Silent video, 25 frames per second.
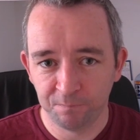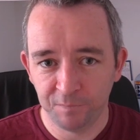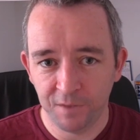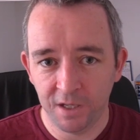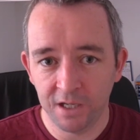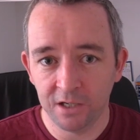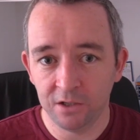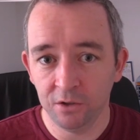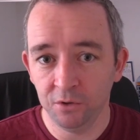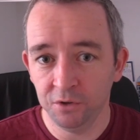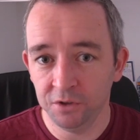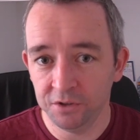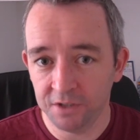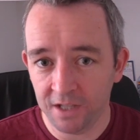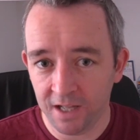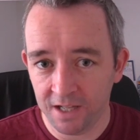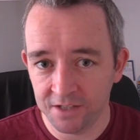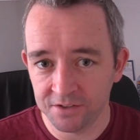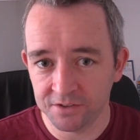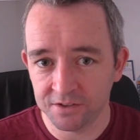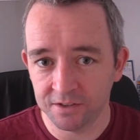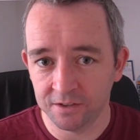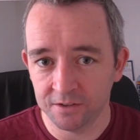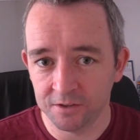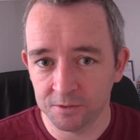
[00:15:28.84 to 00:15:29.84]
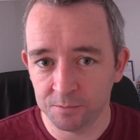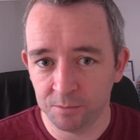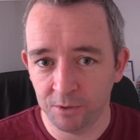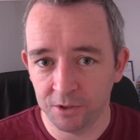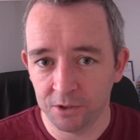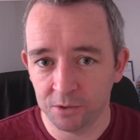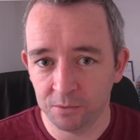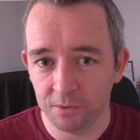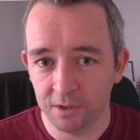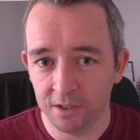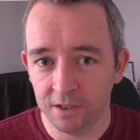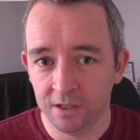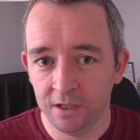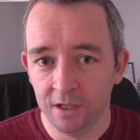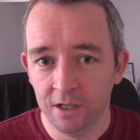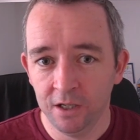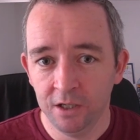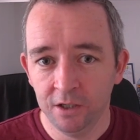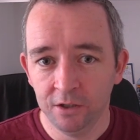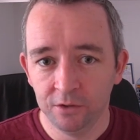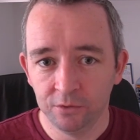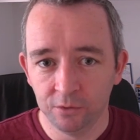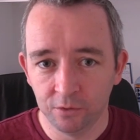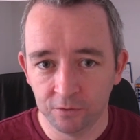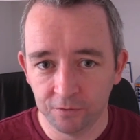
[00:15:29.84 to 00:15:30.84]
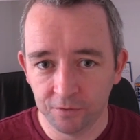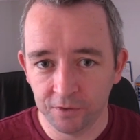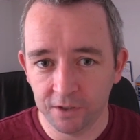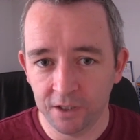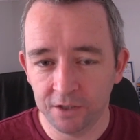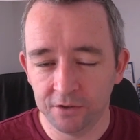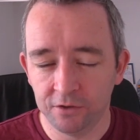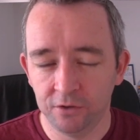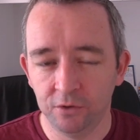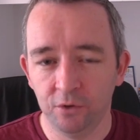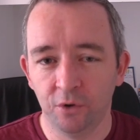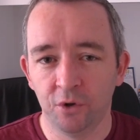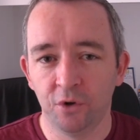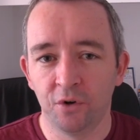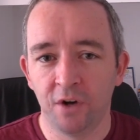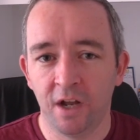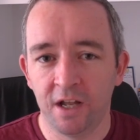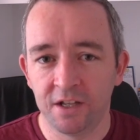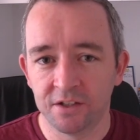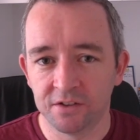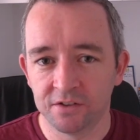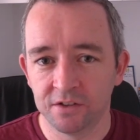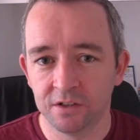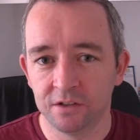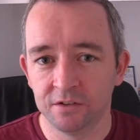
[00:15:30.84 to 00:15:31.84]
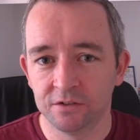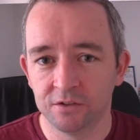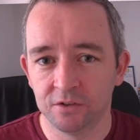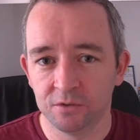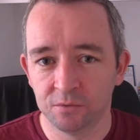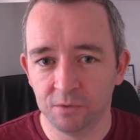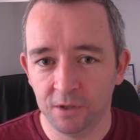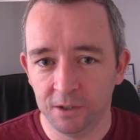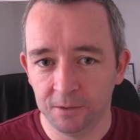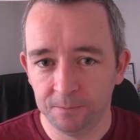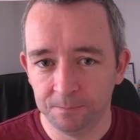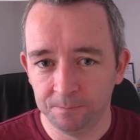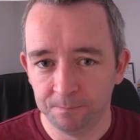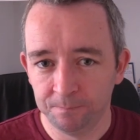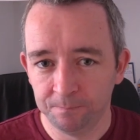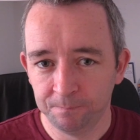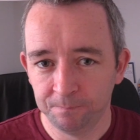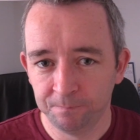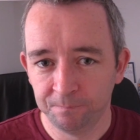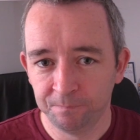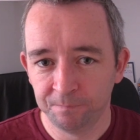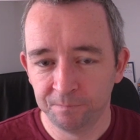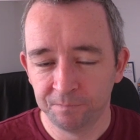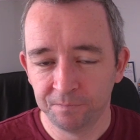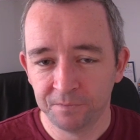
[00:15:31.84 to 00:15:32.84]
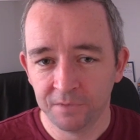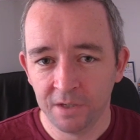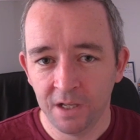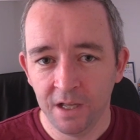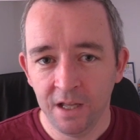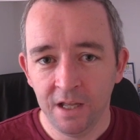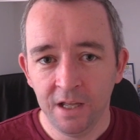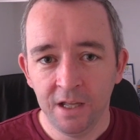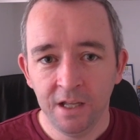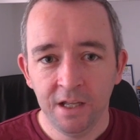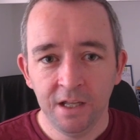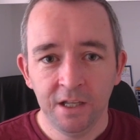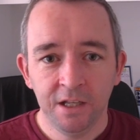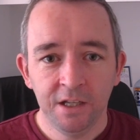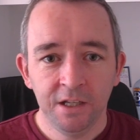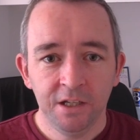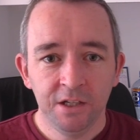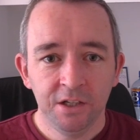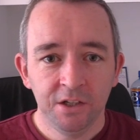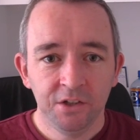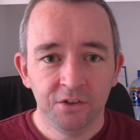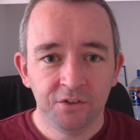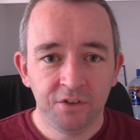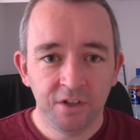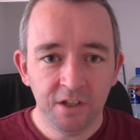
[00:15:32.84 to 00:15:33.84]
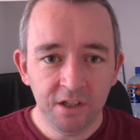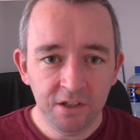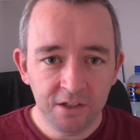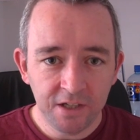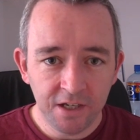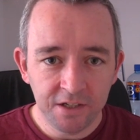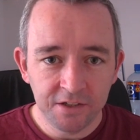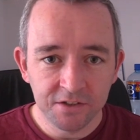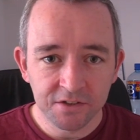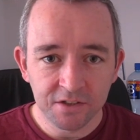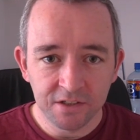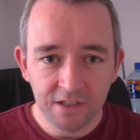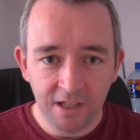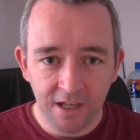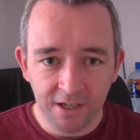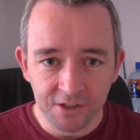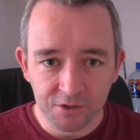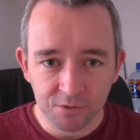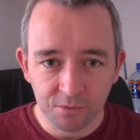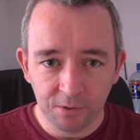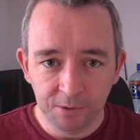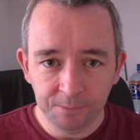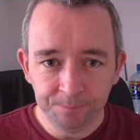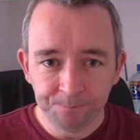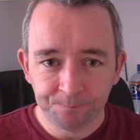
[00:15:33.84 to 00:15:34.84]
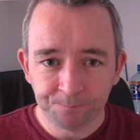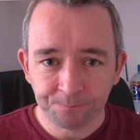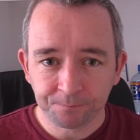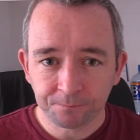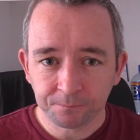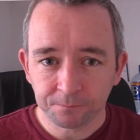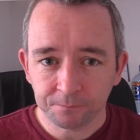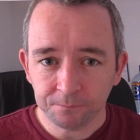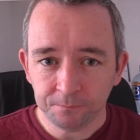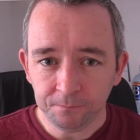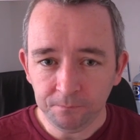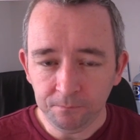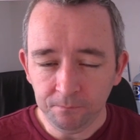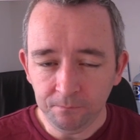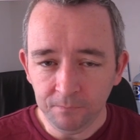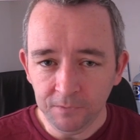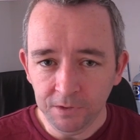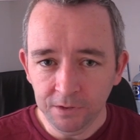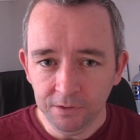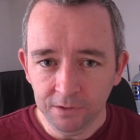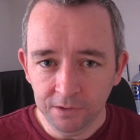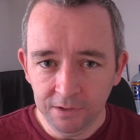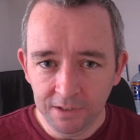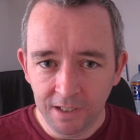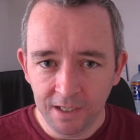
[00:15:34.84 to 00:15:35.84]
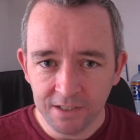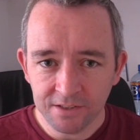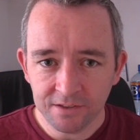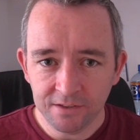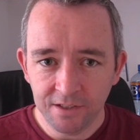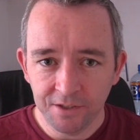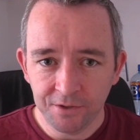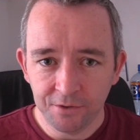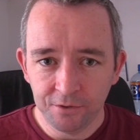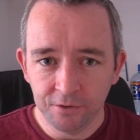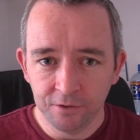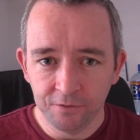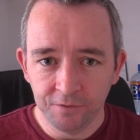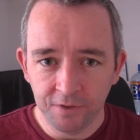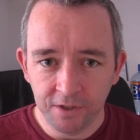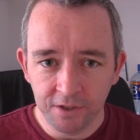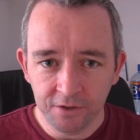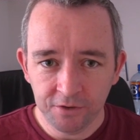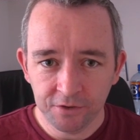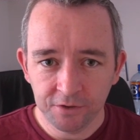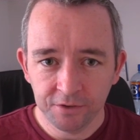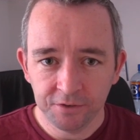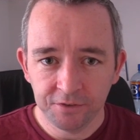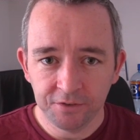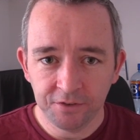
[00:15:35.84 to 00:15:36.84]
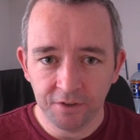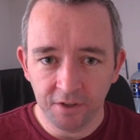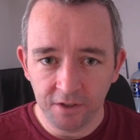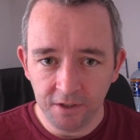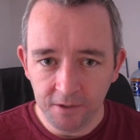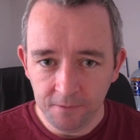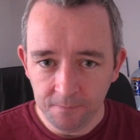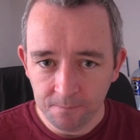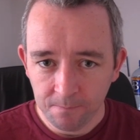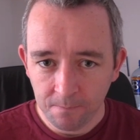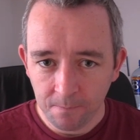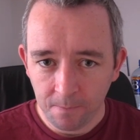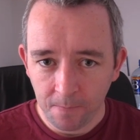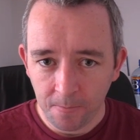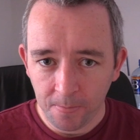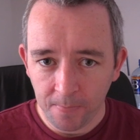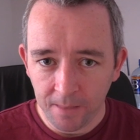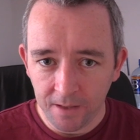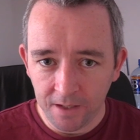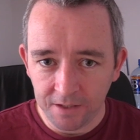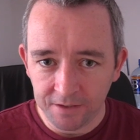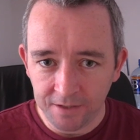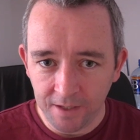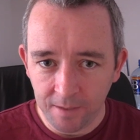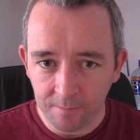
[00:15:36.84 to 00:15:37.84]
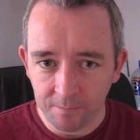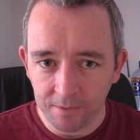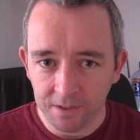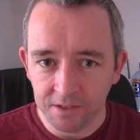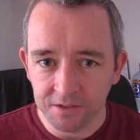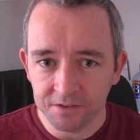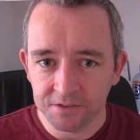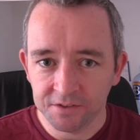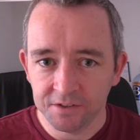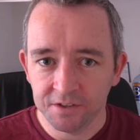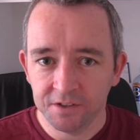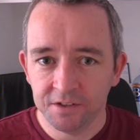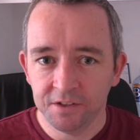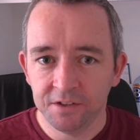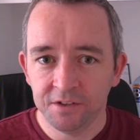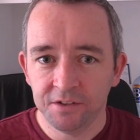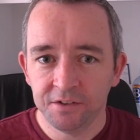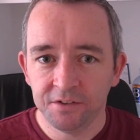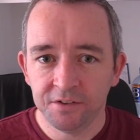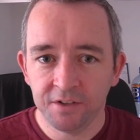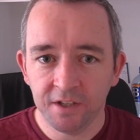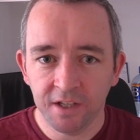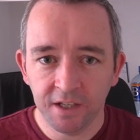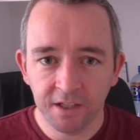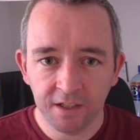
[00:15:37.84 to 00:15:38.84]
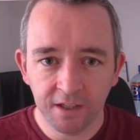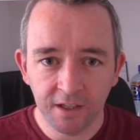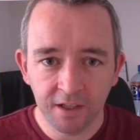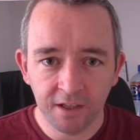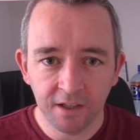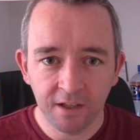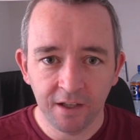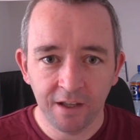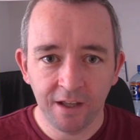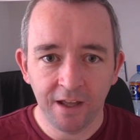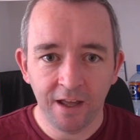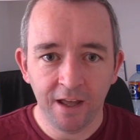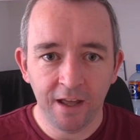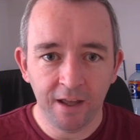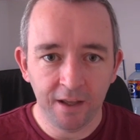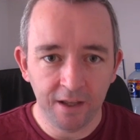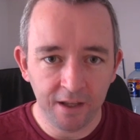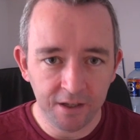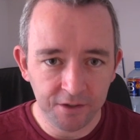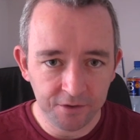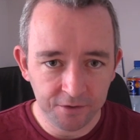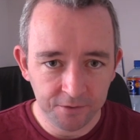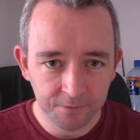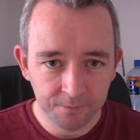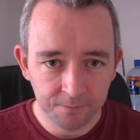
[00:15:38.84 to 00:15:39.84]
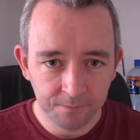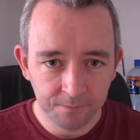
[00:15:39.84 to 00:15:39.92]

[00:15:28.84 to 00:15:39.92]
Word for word: including the hand signals, by the way. Don't forget to know your hand signals as well. T then is the last one, the last letter of it, T, and that means thinking ahead.